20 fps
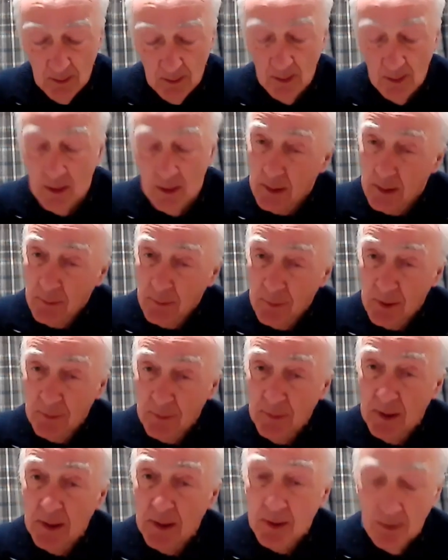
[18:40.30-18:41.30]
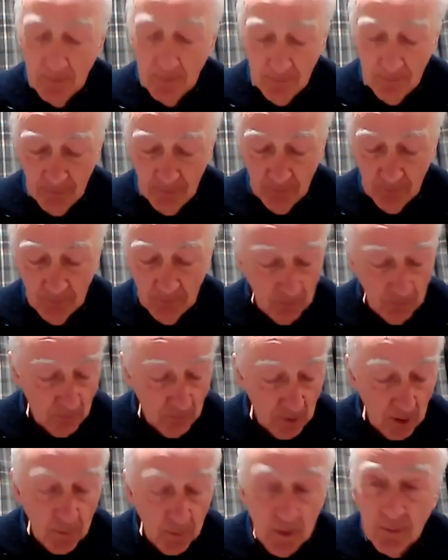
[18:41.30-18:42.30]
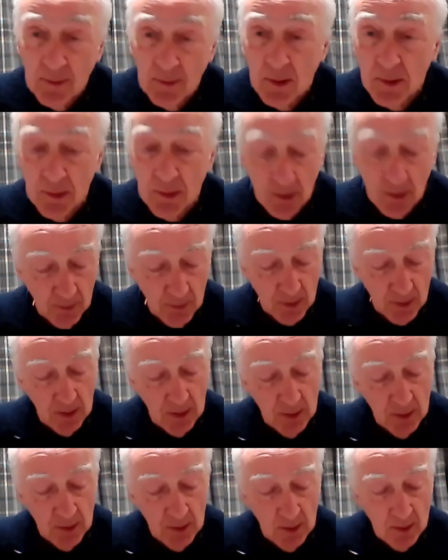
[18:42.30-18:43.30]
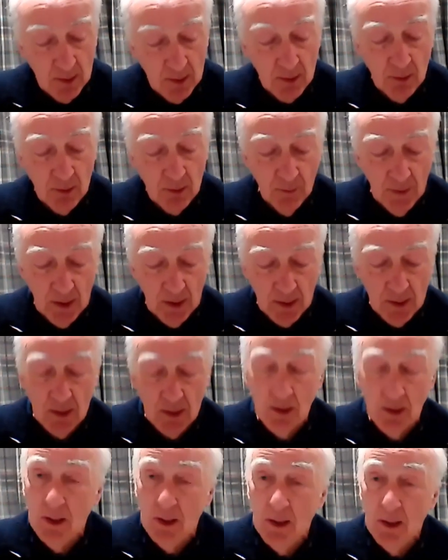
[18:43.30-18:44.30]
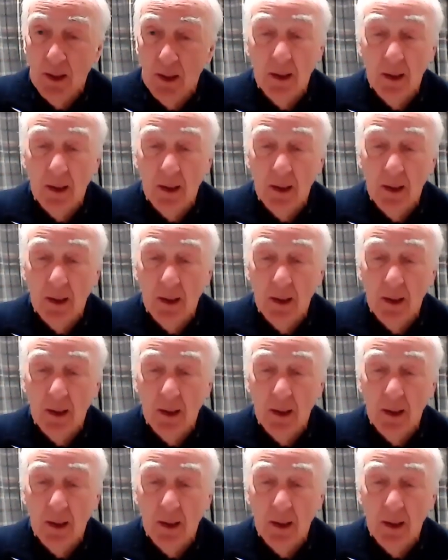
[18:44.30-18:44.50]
And in the space of a couple of verses, we see Jesus' humanity